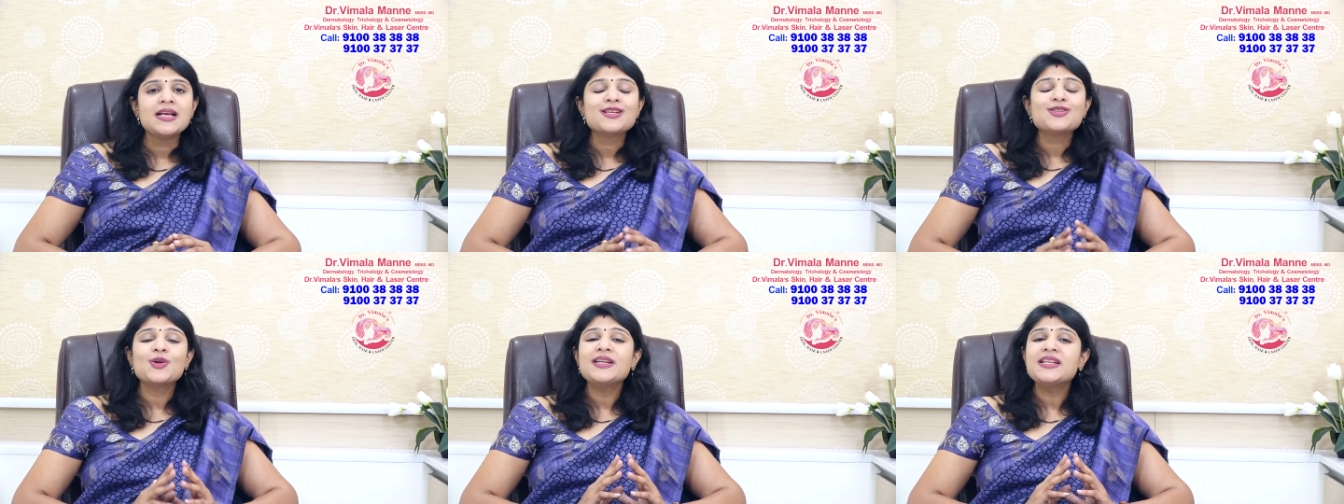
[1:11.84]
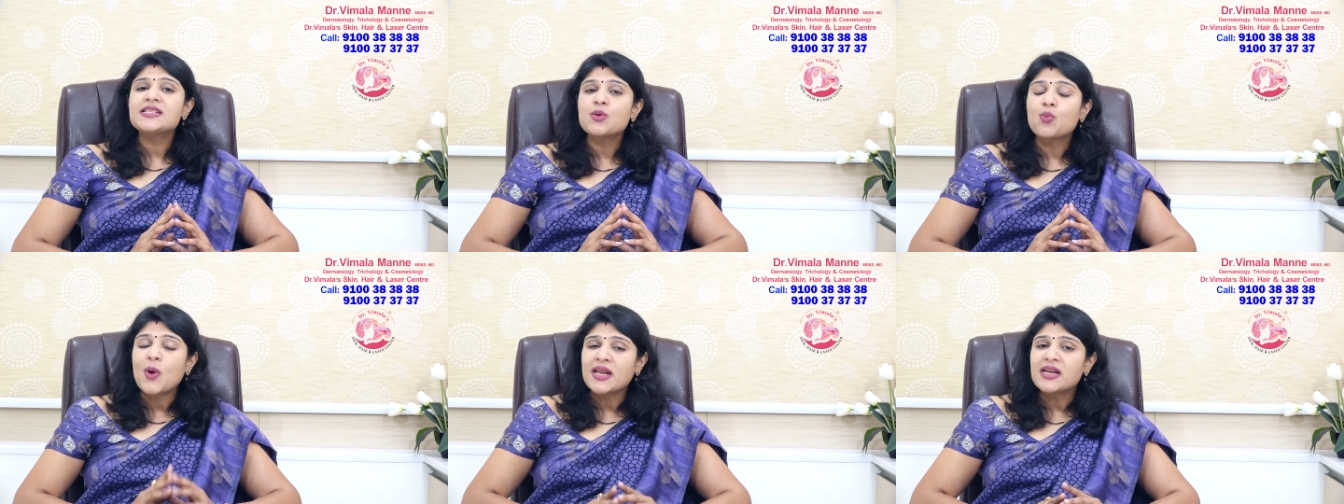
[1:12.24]
So it is
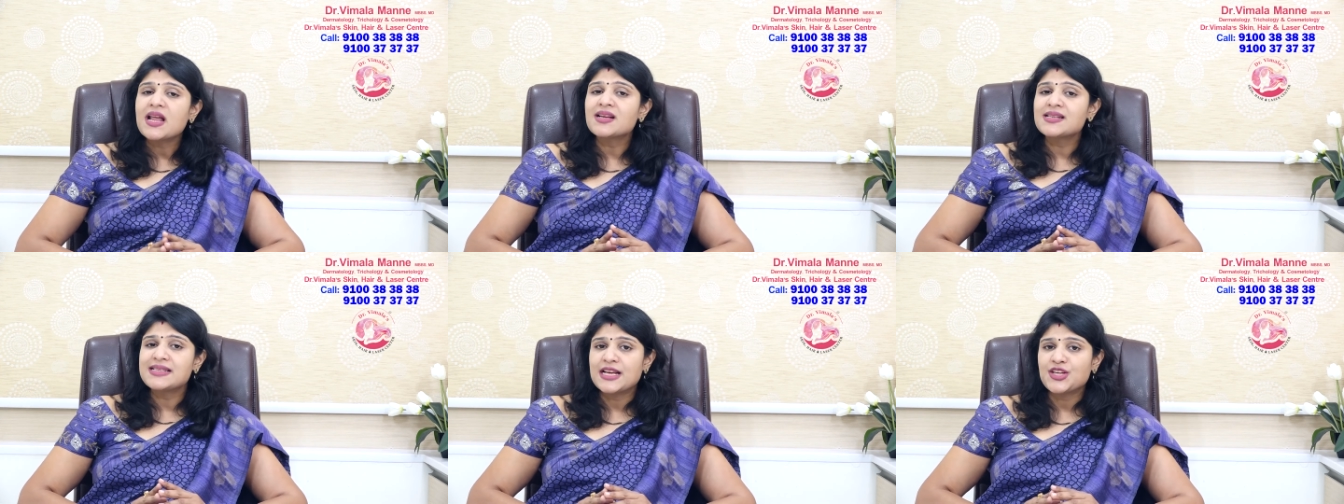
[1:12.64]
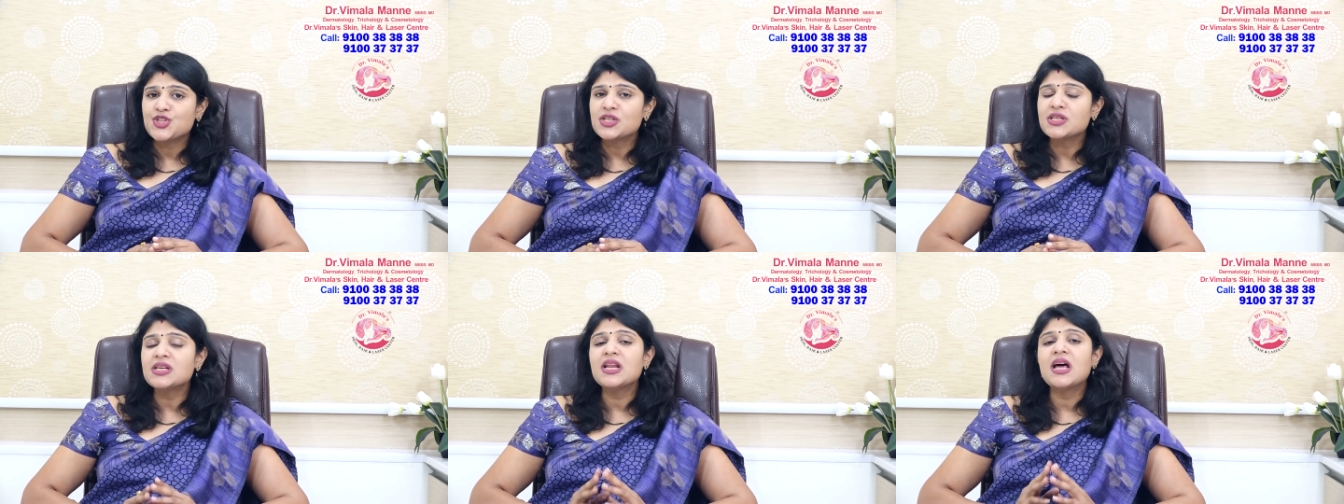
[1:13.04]
a one hour
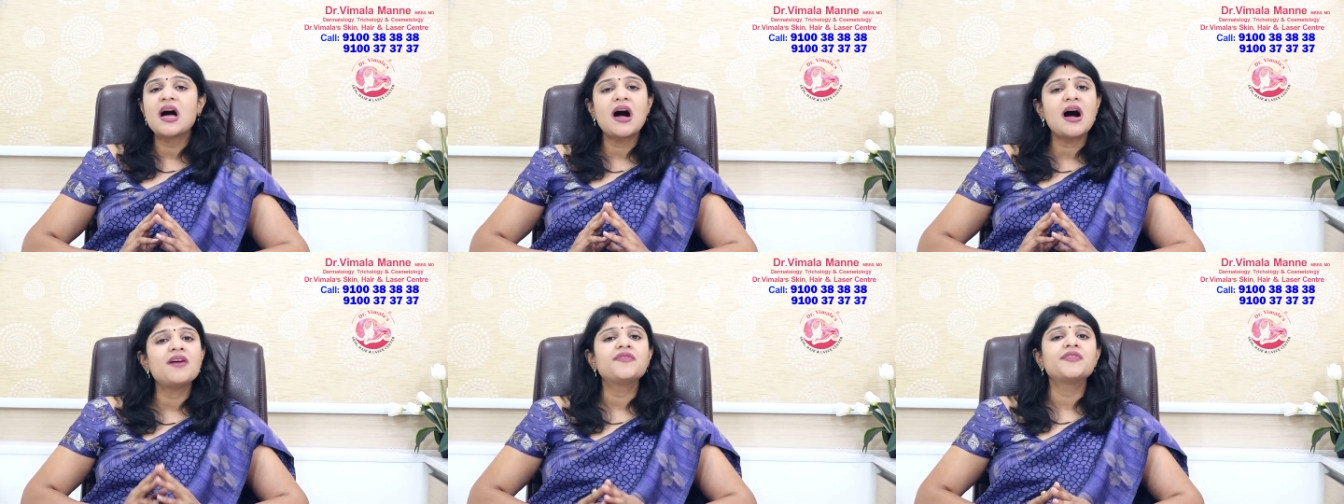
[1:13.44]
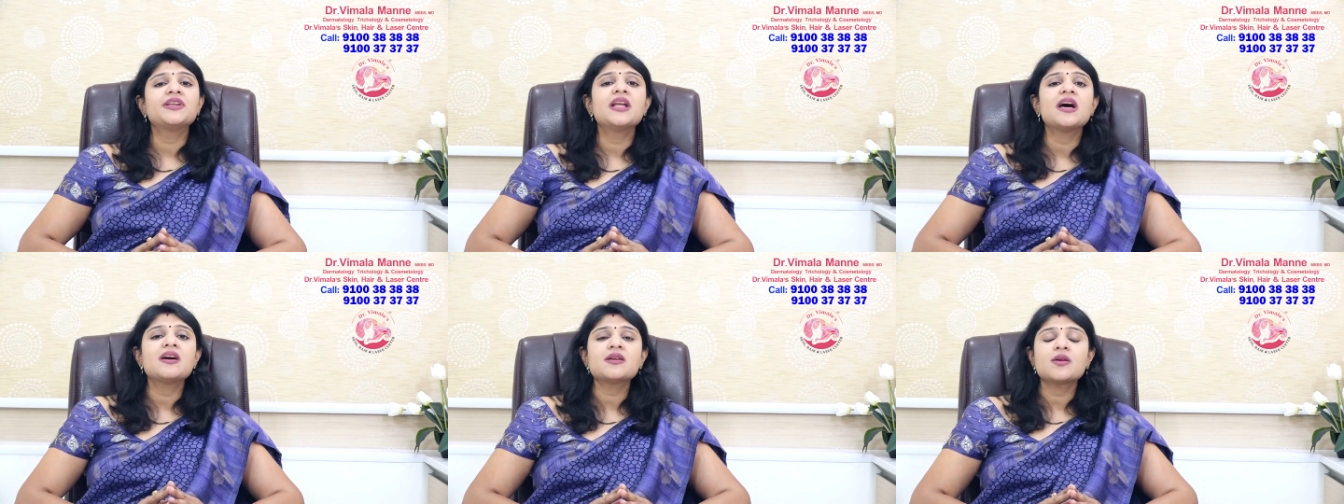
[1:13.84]
session, half an
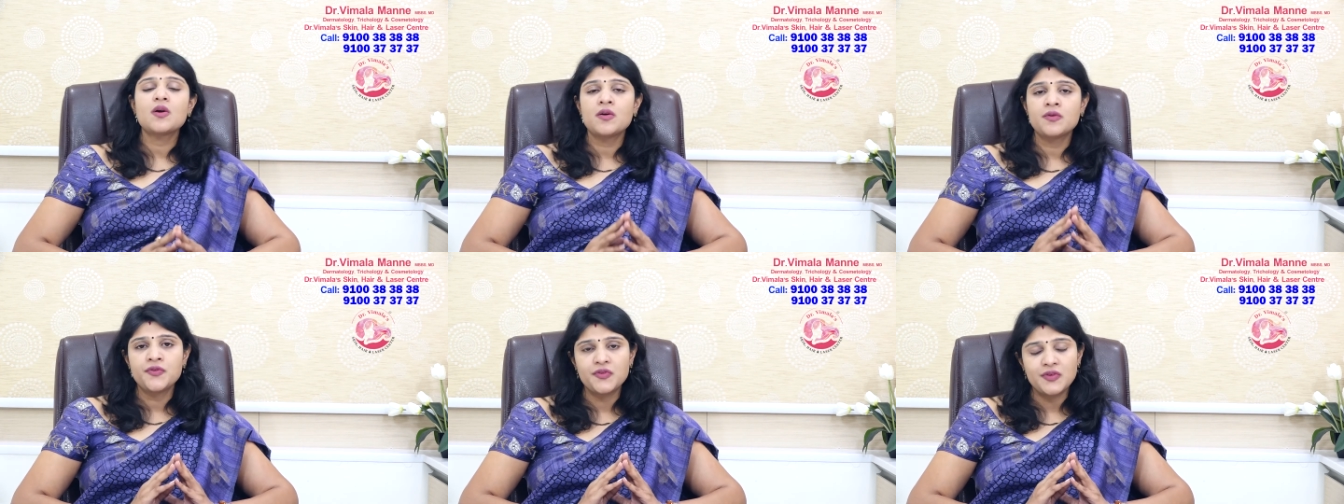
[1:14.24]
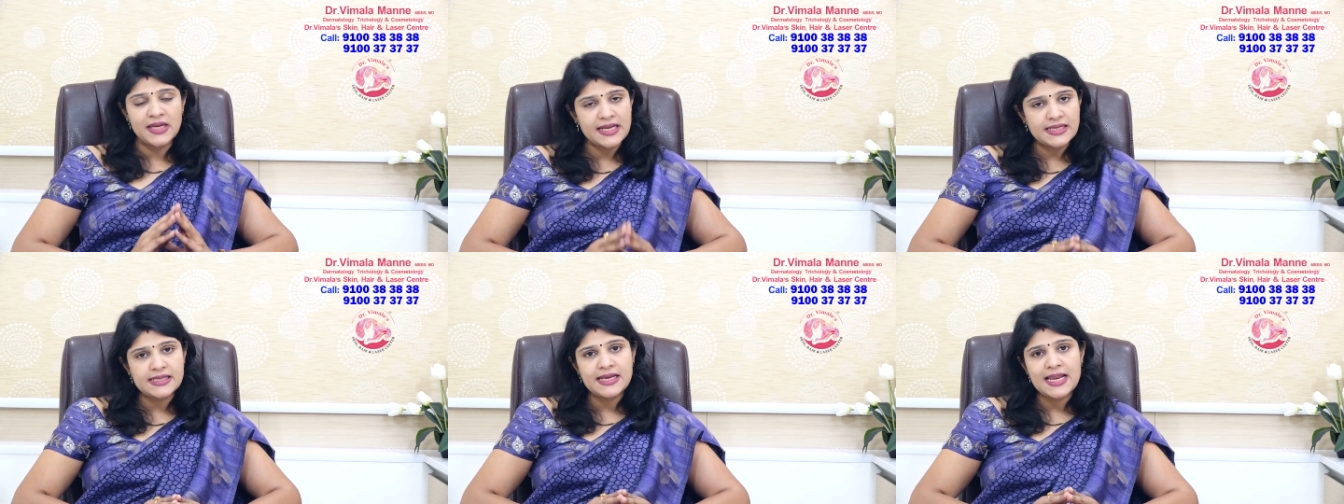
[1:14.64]
hour of
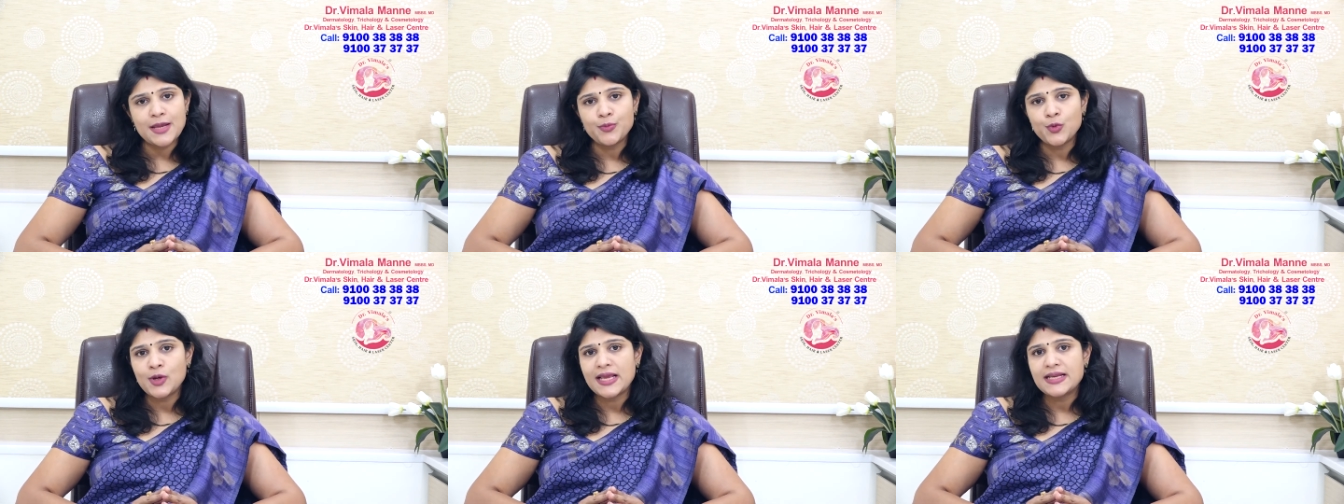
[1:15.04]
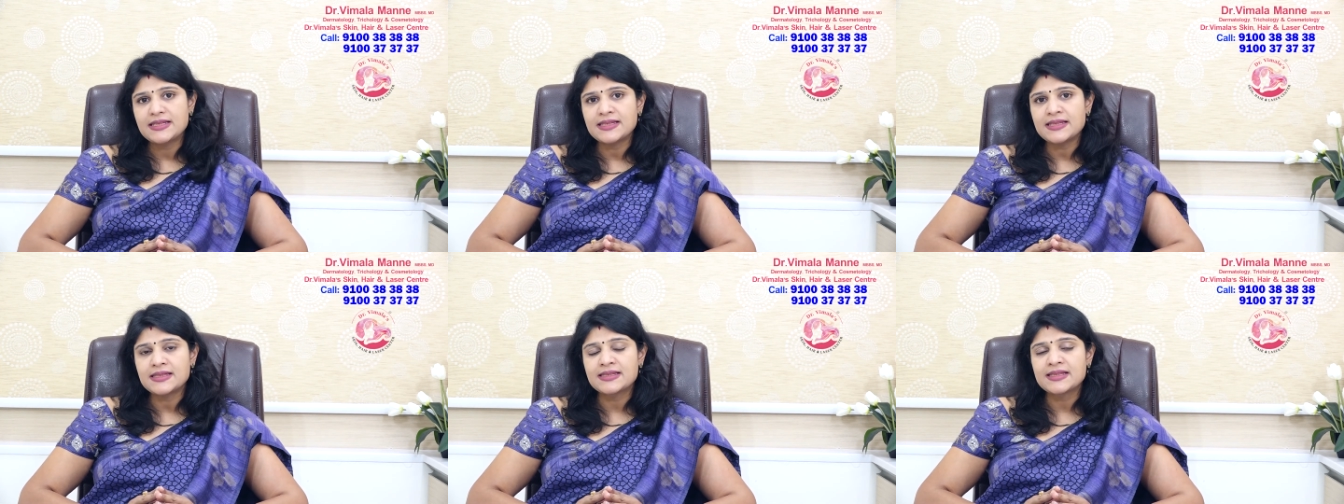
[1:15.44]
laser
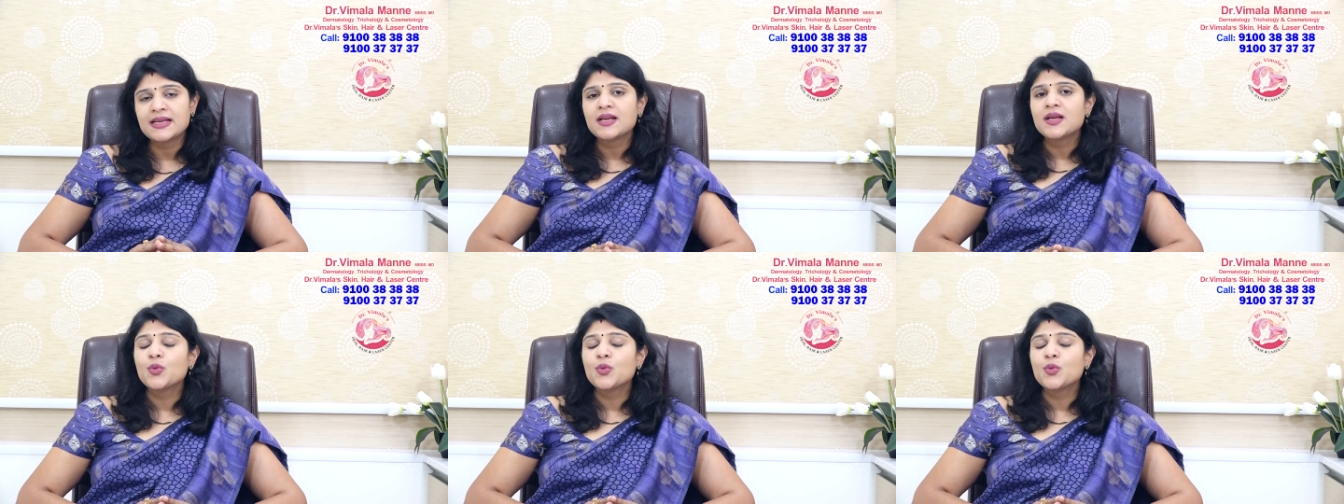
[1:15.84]
lipolysis